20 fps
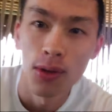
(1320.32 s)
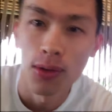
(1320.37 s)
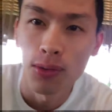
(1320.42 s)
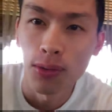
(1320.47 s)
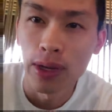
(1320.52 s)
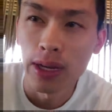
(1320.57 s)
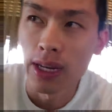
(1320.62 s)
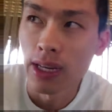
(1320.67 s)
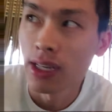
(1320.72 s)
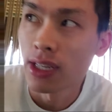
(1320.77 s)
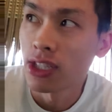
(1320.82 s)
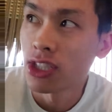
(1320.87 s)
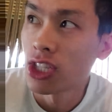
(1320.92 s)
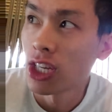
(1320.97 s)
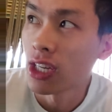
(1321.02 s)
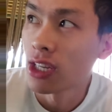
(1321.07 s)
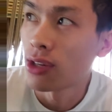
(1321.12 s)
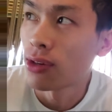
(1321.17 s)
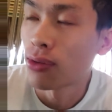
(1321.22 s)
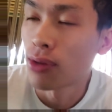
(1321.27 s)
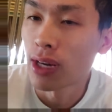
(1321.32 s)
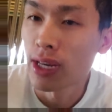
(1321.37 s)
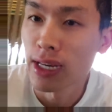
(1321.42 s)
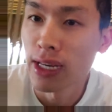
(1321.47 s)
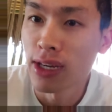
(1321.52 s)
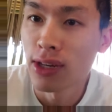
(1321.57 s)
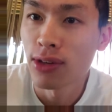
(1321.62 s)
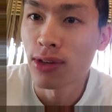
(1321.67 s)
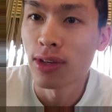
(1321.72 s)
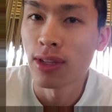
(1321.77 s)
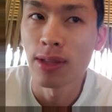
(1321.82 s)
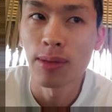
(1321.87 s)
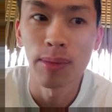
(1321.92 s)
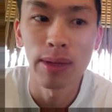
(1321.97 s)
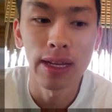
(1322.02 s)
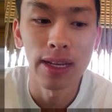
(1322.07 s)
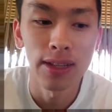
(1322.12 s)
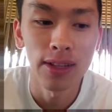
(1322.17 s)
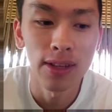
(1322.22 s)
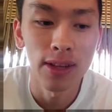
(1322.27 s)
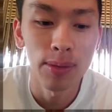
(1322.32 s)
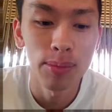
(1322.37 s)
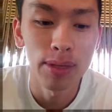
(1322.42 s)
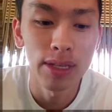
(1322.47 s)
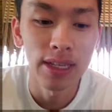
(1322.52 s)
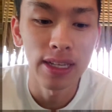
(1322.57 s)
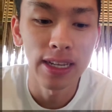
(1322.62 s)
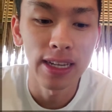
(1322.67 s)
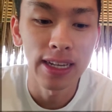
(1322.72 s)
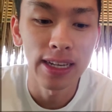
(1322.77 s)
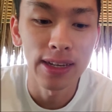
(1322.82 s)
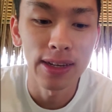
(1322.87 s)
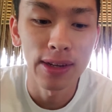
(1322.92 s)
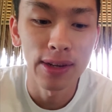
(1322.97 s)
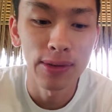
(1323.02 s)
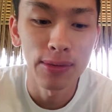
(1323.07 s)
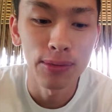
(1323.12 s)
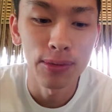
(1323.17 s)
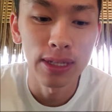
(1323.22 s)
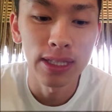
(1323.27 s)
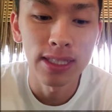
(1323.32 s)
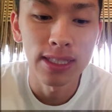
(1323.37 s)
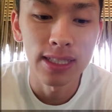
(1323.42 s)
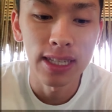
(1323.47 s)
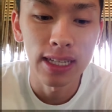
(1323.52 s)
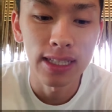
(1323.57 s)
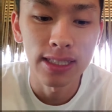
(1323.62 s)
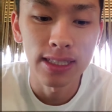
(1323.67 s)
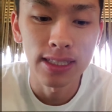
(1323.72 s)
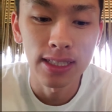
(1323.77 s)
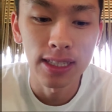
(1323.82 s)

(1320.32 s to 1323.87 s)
waiting to check out right now in the main lobby, and then once that's